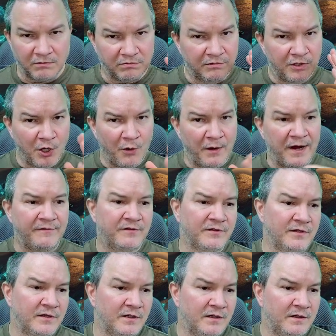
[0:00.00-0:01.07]
go after
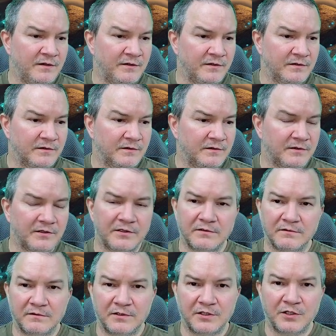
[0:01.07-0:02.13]
the
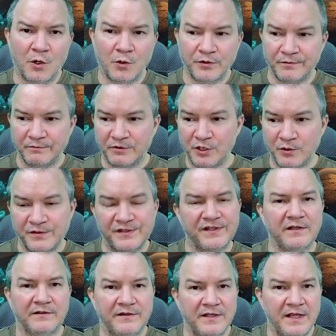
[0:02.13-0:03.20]
golden goose
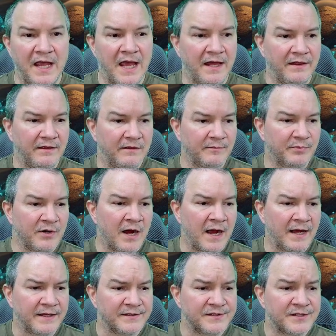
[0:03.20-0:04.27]
there at the end, the
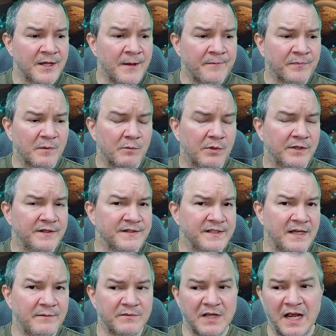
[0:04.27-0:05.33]
prize. But at the
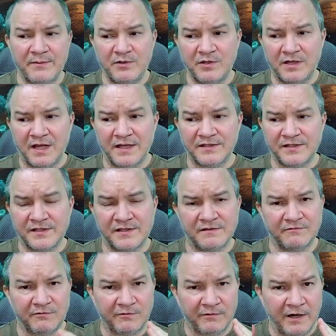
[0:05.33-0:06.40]
same time, you can't just
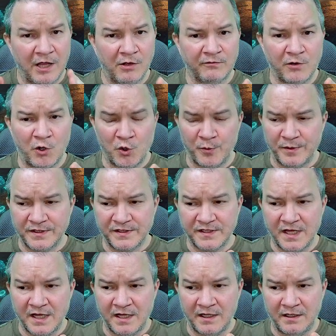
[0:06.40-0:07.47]
railroad them and
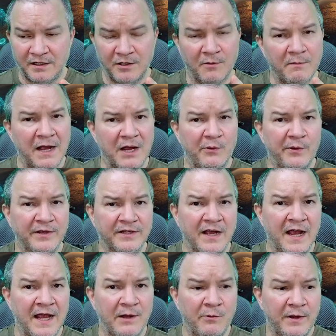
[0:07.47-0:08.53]
say, my way or the
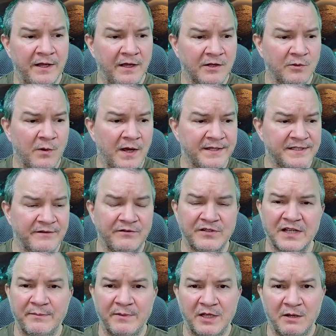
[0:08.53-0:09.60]
highway. Otherwise, every
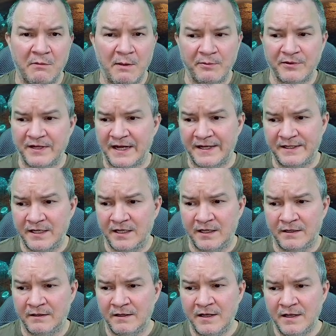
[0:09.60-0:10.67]
time they come up with an
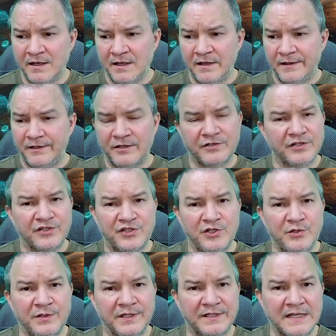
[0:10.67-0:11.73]
idea, you're just
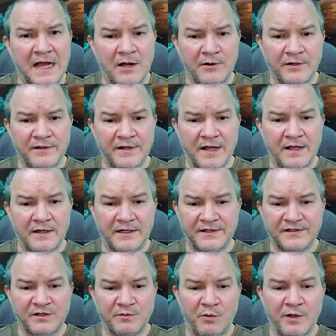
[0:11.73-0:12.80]
shooting it down, and then it
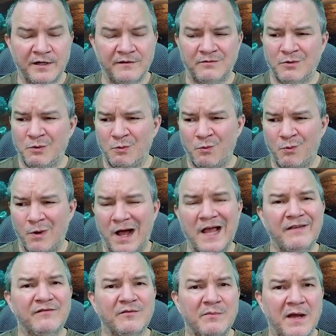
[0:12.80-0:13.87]
gets to the point of, well, why
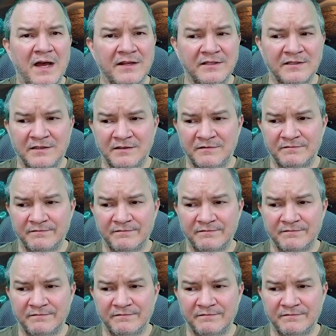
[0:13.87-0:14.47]
even bother